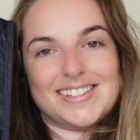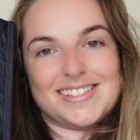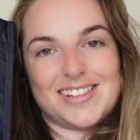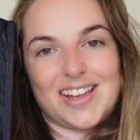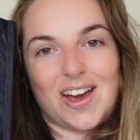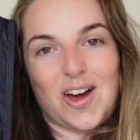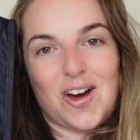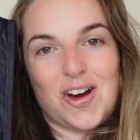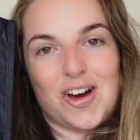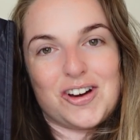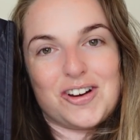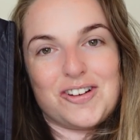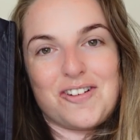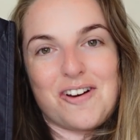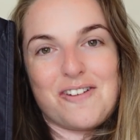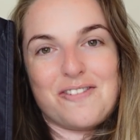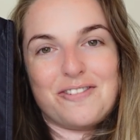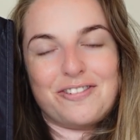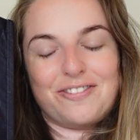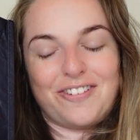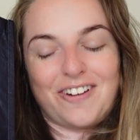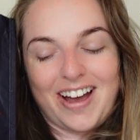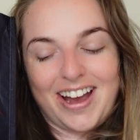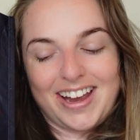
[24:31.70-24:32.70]
So
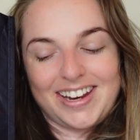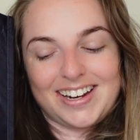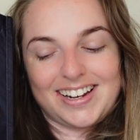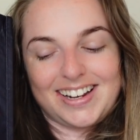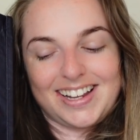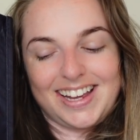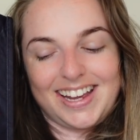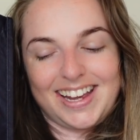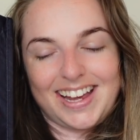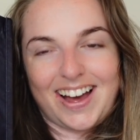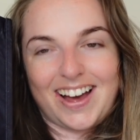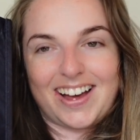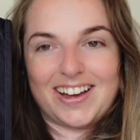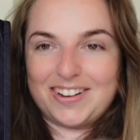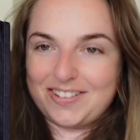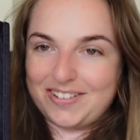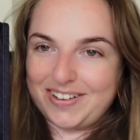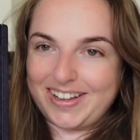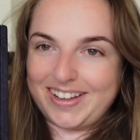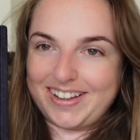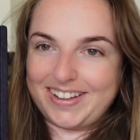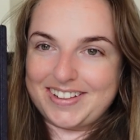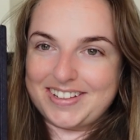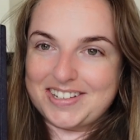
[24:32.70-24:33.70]
finally, I
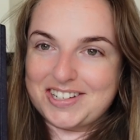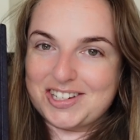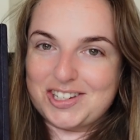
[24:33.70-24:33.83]
will